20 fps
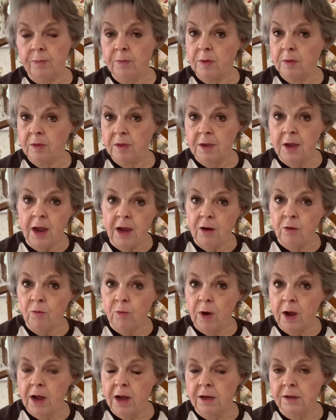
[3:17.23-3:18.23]
Take a
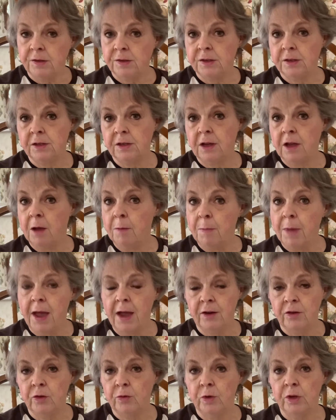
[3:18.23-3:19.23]
rest. Come
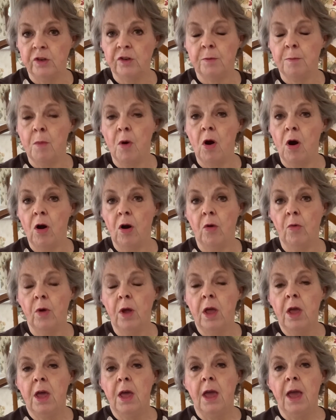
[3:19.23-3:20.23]
back to it tomorrow.
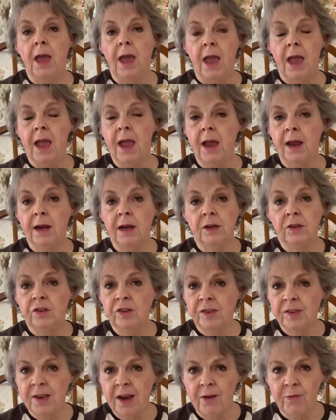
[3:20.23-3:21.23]
And I
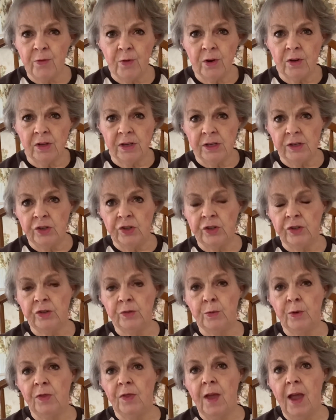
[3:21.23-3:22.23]
just have real issues
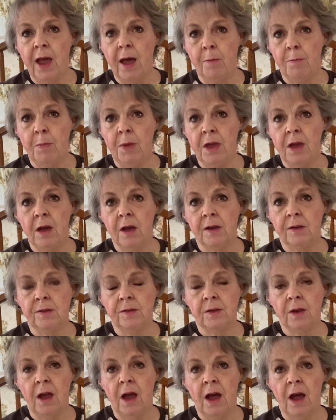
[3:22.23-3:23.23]
with that
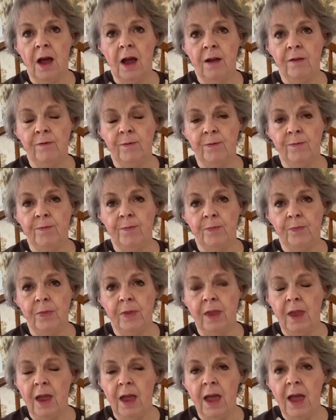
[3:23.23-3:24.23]
because I've
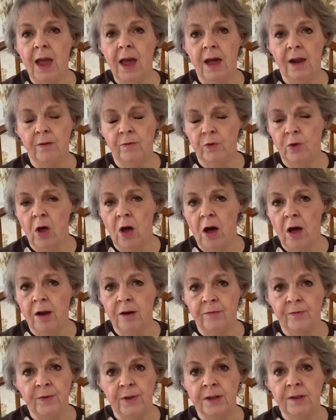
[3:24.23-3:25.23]
had a lot
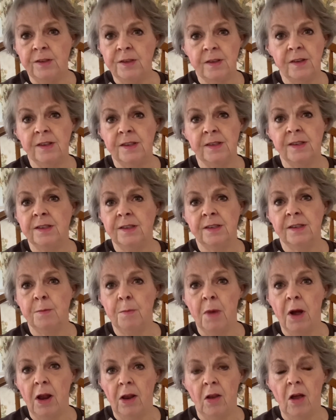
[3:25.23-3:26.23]
of instances in
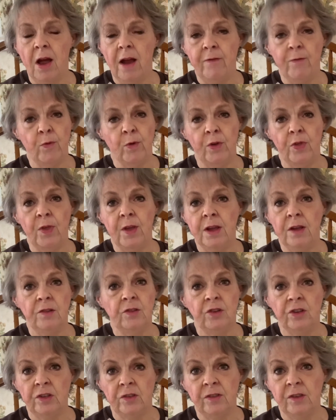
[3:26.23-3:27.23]
my life where things
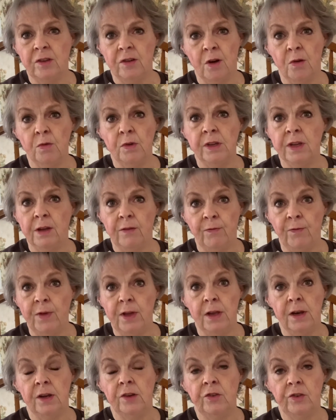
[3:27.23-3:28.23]
just don't get
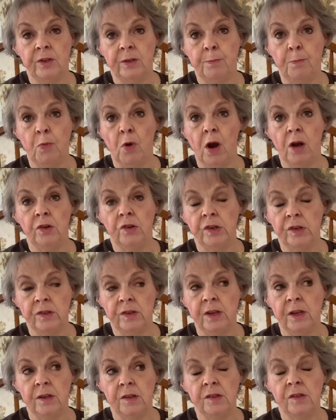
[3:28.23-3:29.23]
finished. Projects
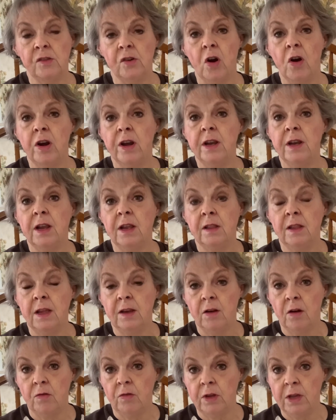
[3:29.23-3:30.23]
get started and they
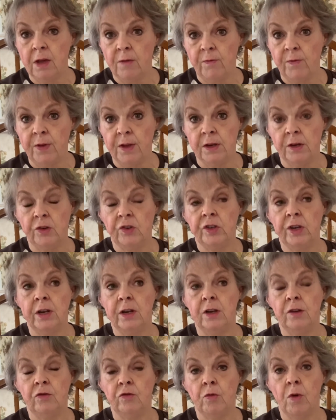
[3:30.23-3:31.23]
don't get finished, and
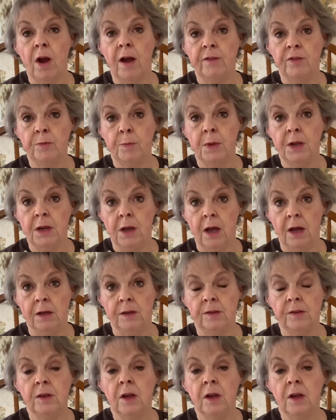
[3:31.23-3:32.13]
it drives me nuts.